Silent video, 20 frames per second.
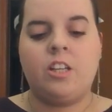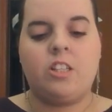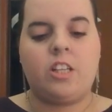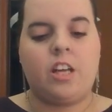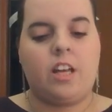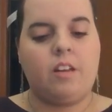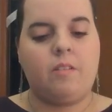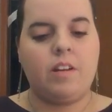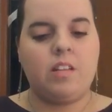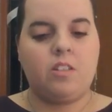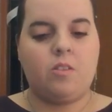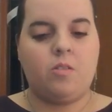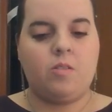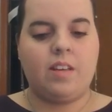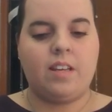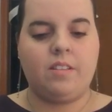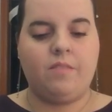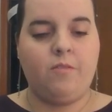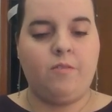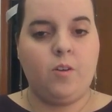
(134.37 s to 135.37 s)
January
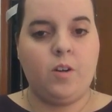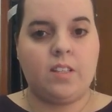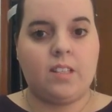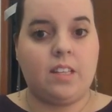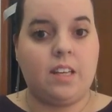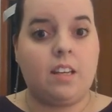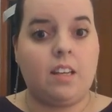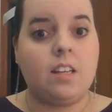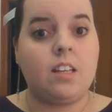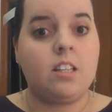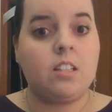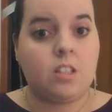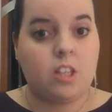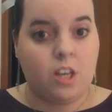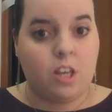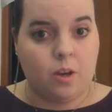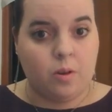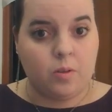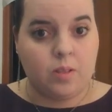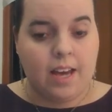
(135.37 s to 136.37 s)
2014 is
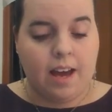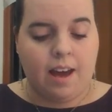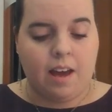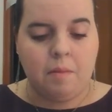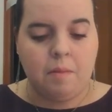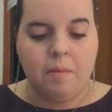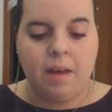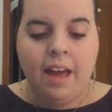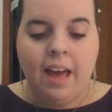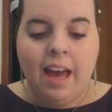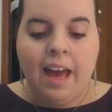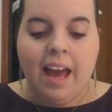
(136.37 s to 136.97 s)
Go Time.